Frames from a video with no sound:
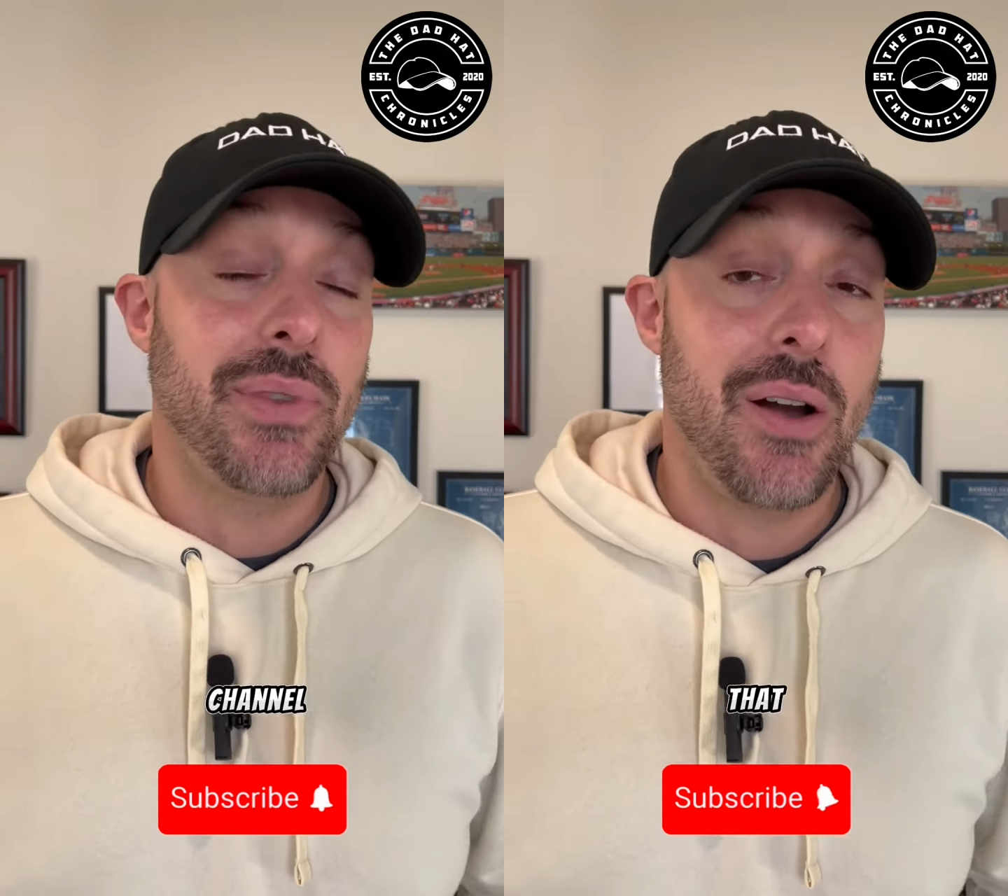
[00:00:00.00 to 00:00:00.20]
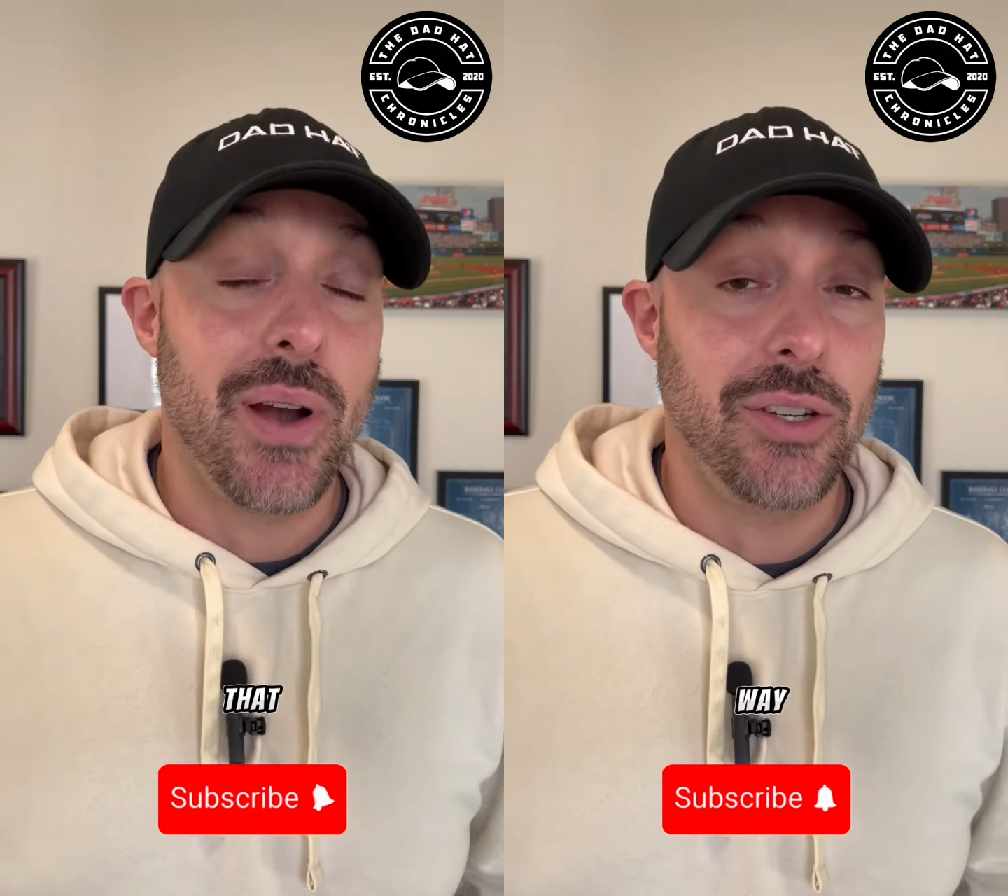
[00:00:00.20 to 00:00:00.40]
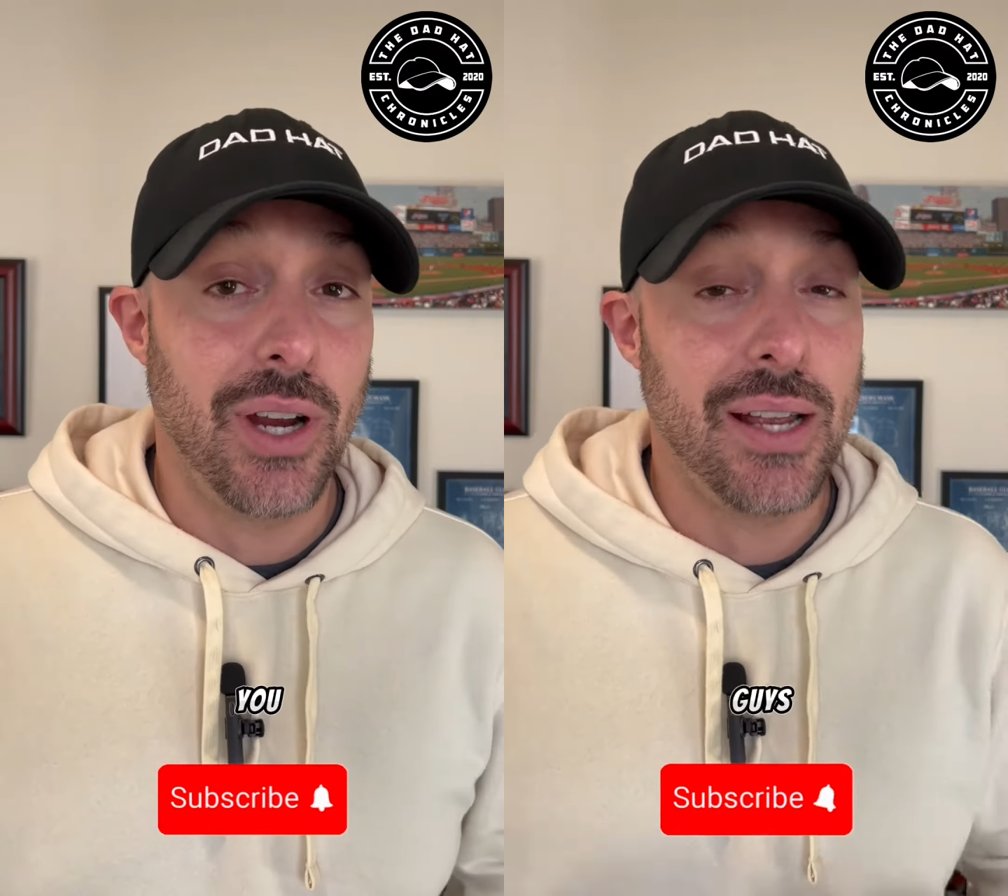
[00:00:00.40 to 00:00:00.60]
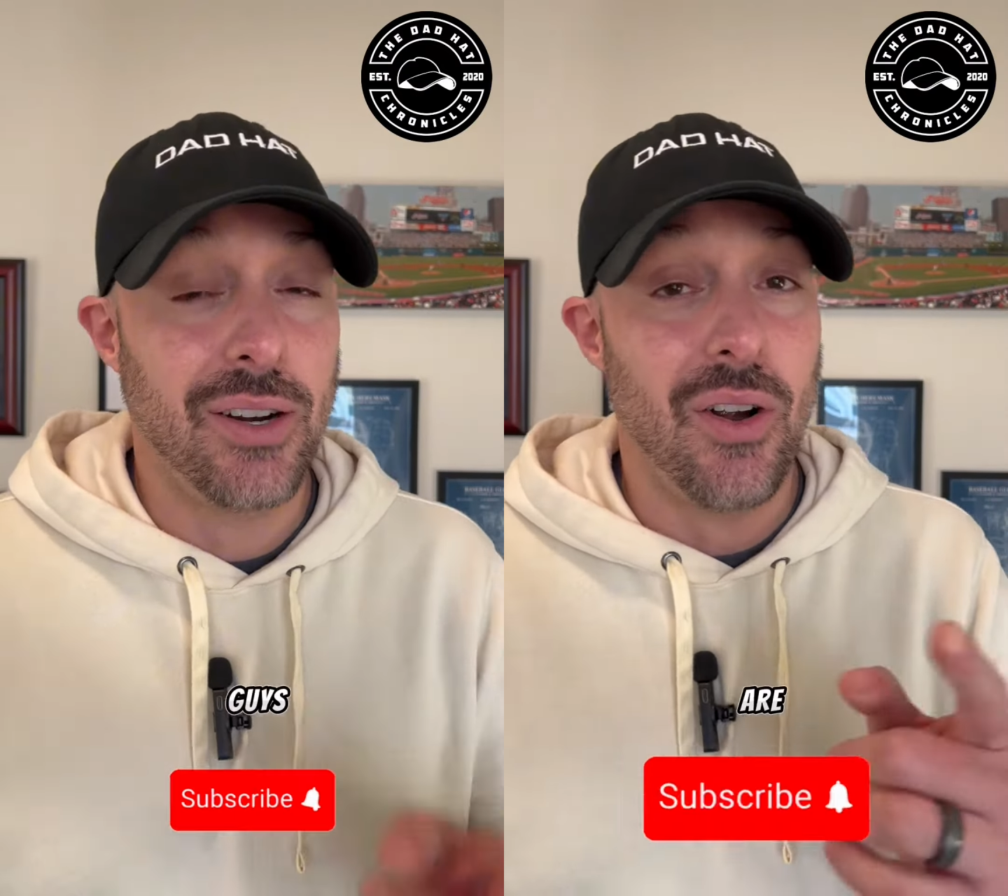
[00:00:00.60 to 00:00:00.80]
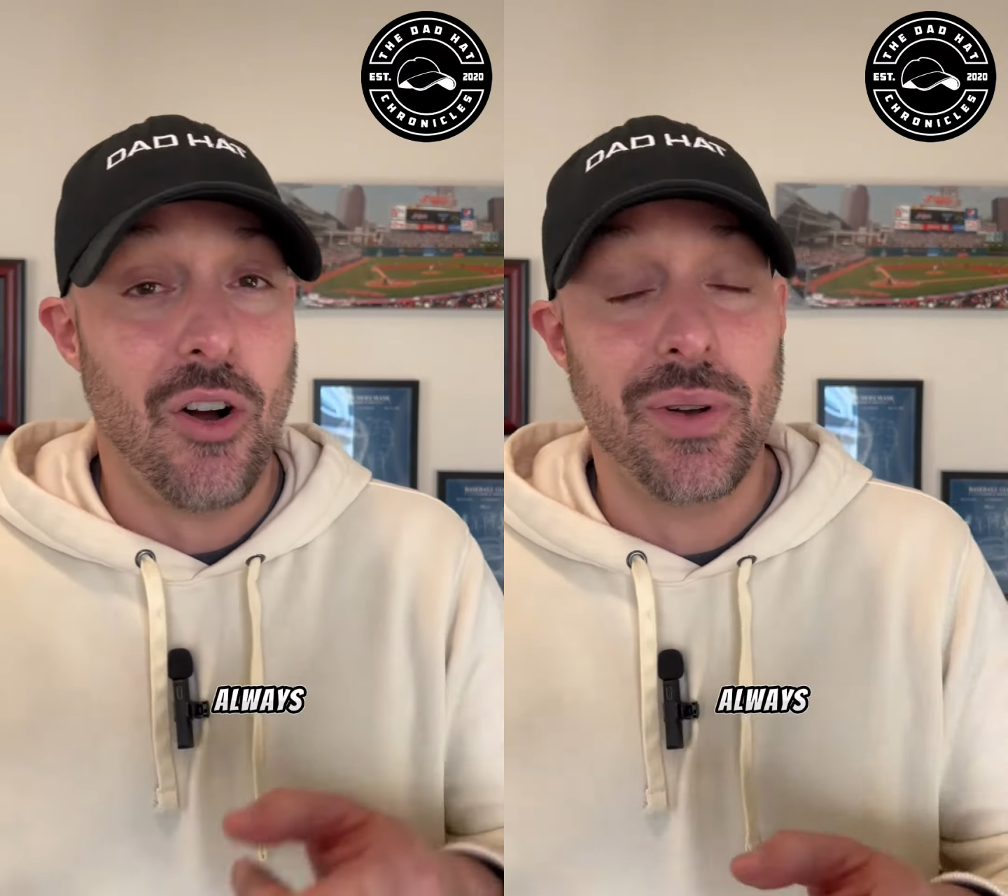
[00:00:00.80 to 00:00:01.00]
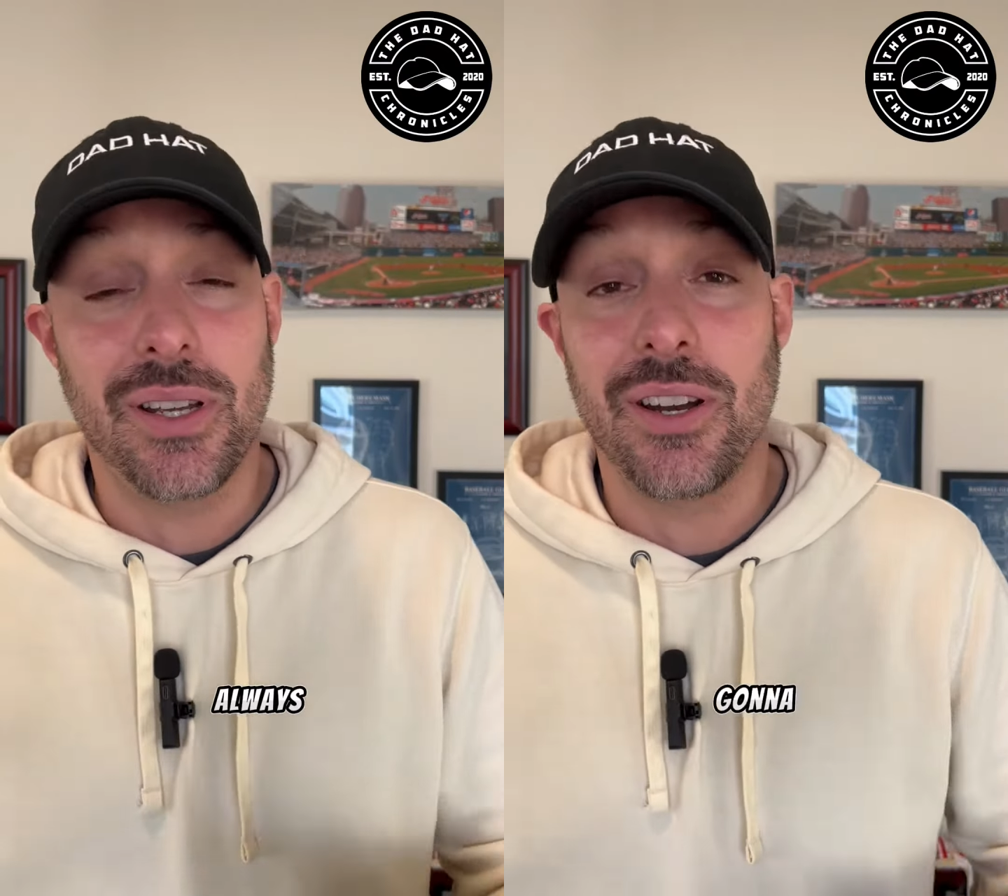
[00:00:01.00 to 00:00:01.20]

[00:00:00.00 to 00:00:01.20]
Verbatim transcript: That way you guys are always in